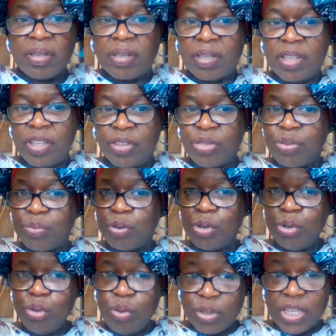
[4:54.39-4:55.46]
it
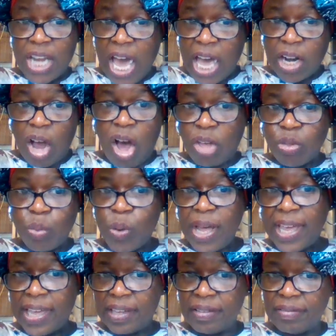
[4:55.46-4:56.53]
through, not all the
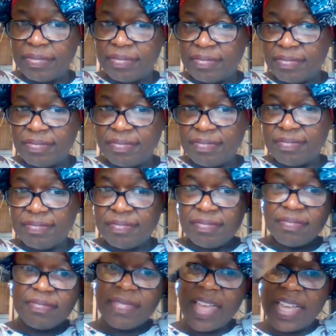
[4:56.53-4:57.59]
way.
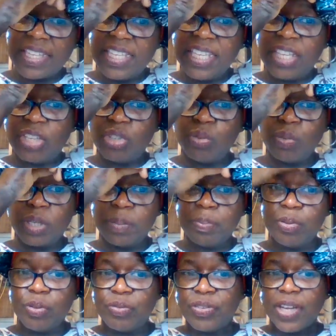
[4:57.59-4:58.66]
Again, you want to
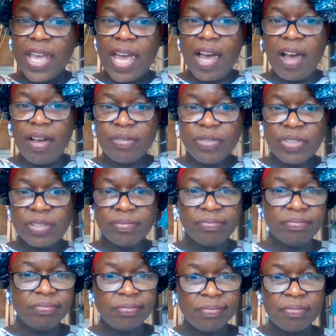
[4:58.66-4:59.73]
poof it out.
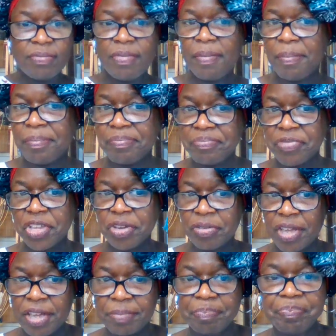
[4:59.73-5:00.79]

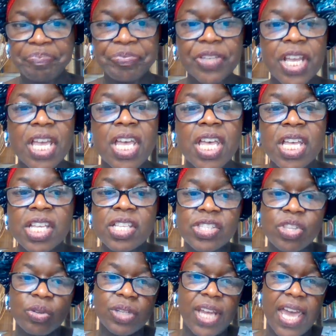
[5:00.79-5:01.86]
Okay.
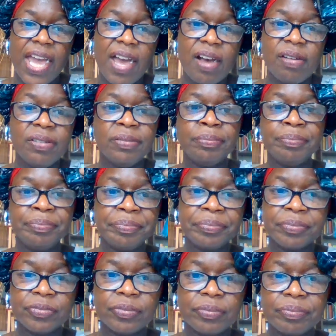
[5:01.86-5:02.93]
So now
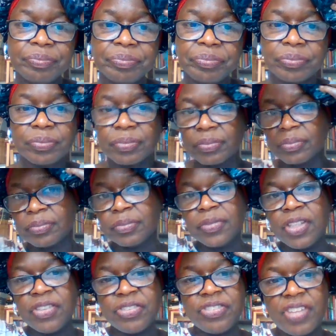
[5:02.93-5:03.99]

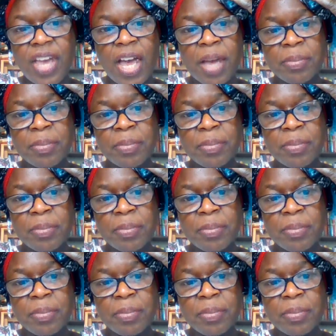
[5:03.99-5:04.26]
it's time